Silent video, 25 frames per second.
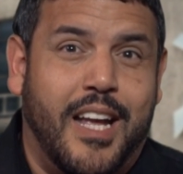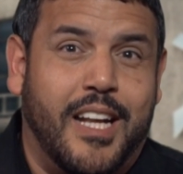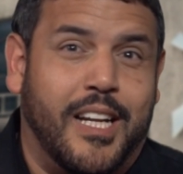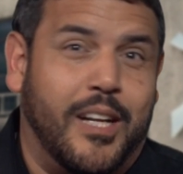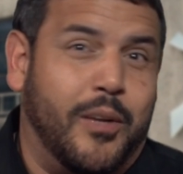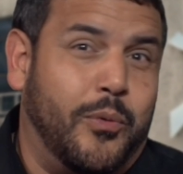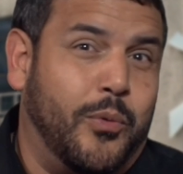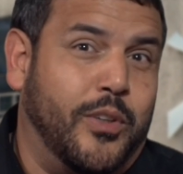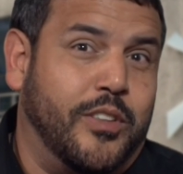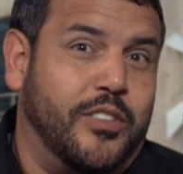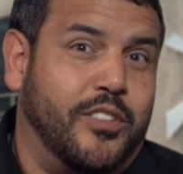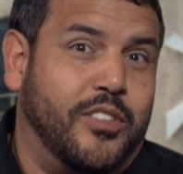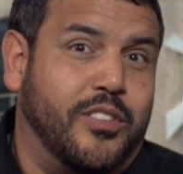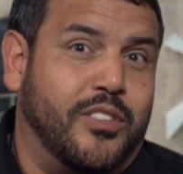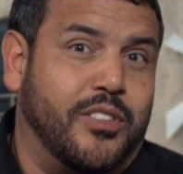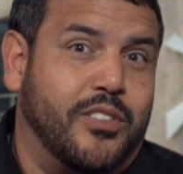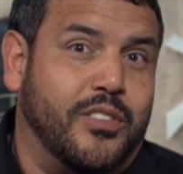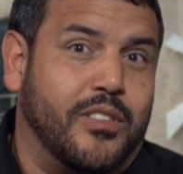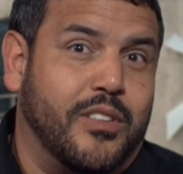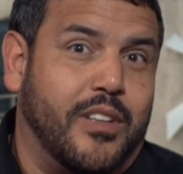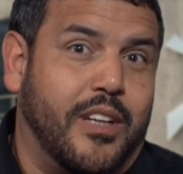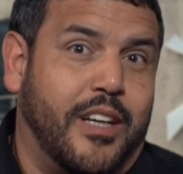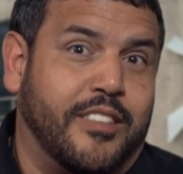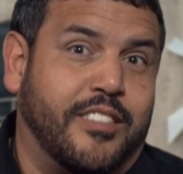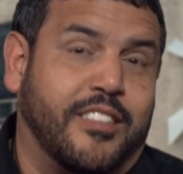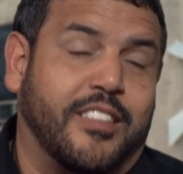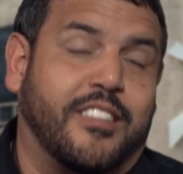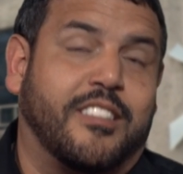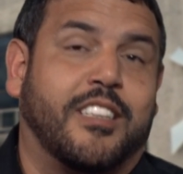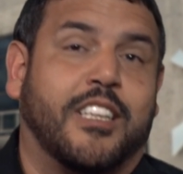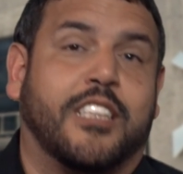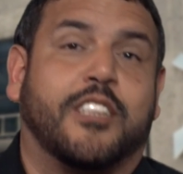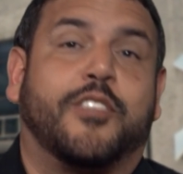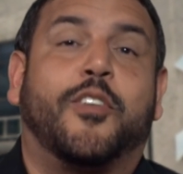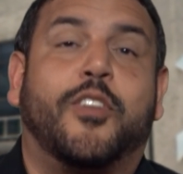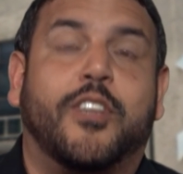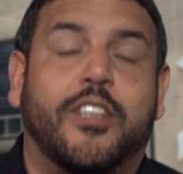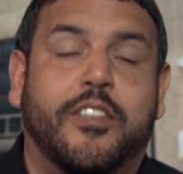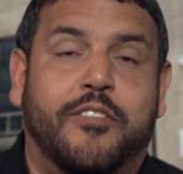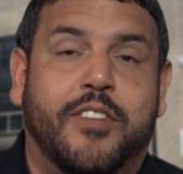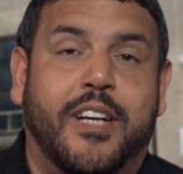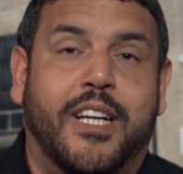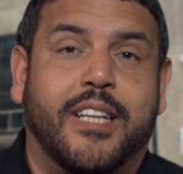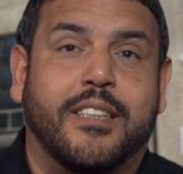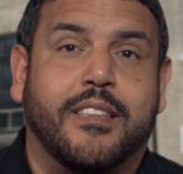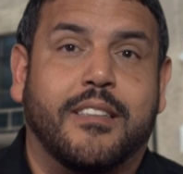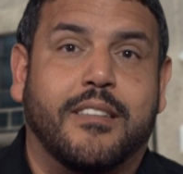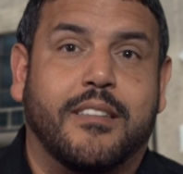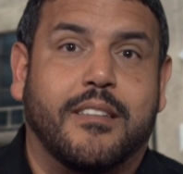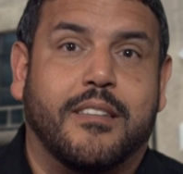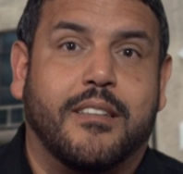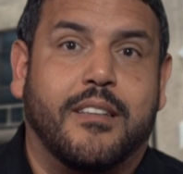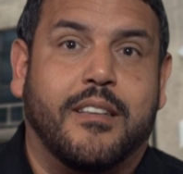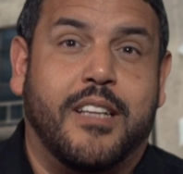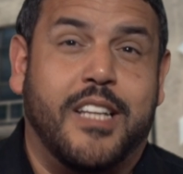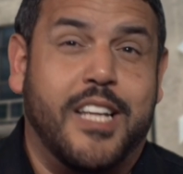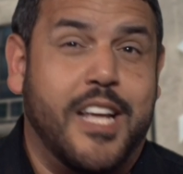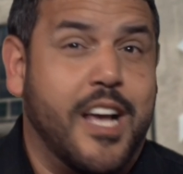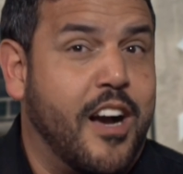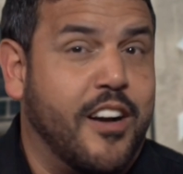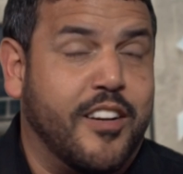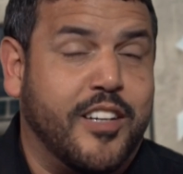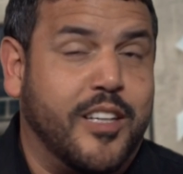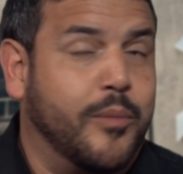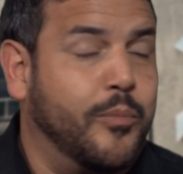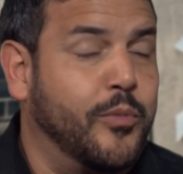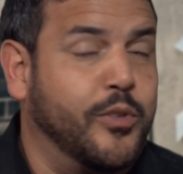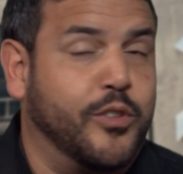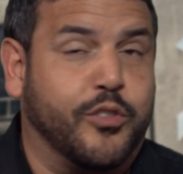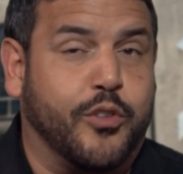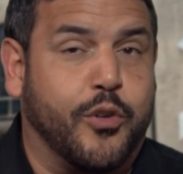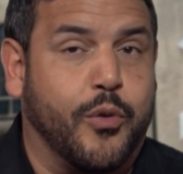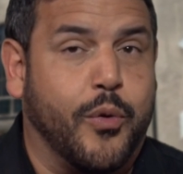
and it was a successful event. The outcome was